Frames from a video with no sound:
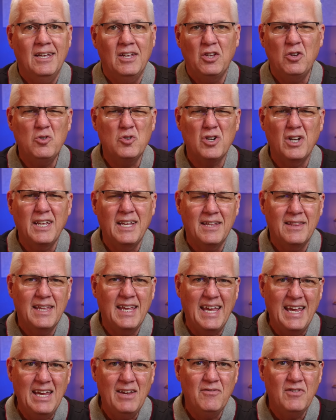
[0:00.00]
usually in
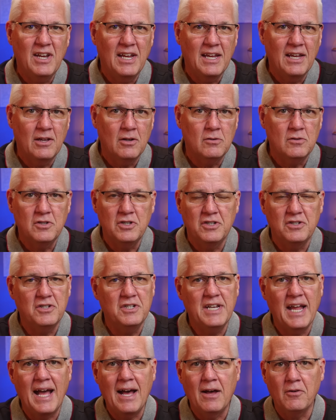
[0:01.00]
the evening, it'll
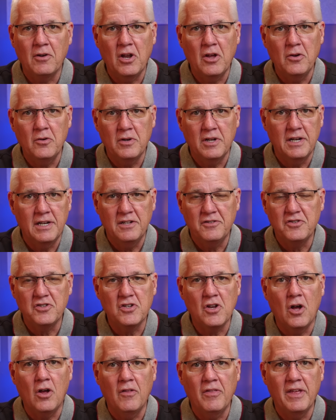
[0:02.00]
just download and
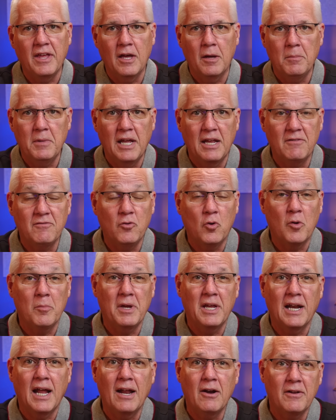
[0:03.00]
install the update for
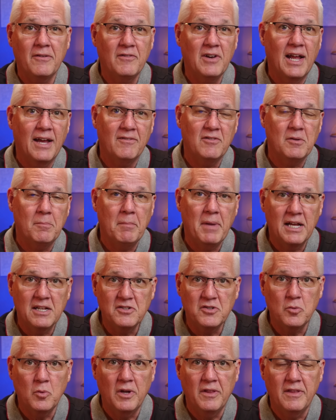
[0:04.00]
me, and I don't even have to
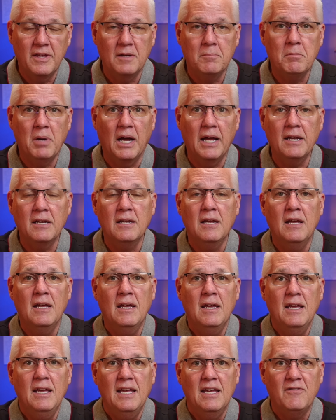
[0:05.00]
mess with it. But
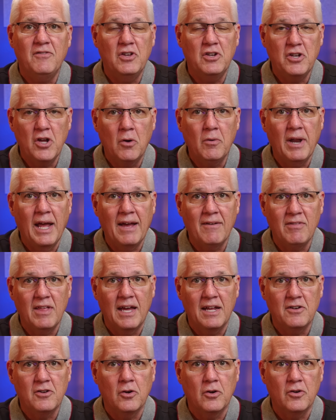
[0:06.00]
if you don't have
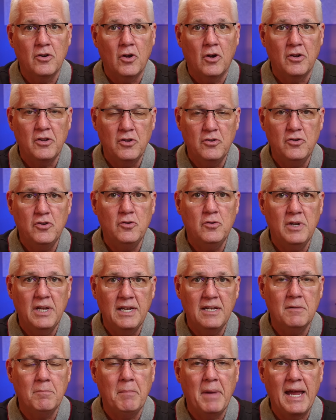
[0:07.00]
that turned on, you do
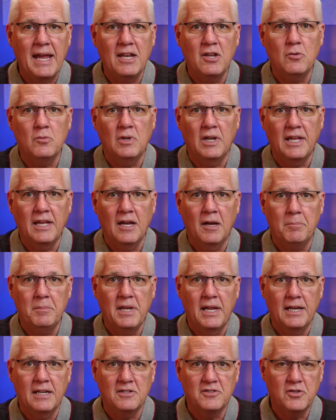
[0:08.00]
need to manually
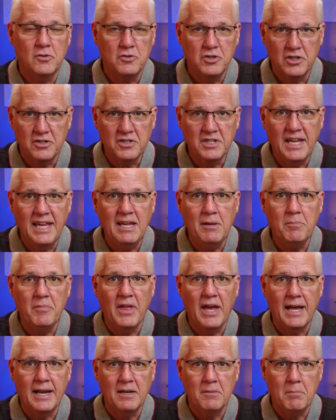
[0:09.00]
update it, so just keep
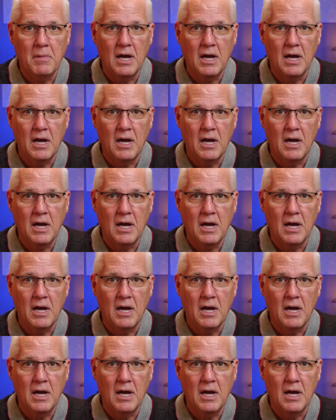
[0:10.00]
that in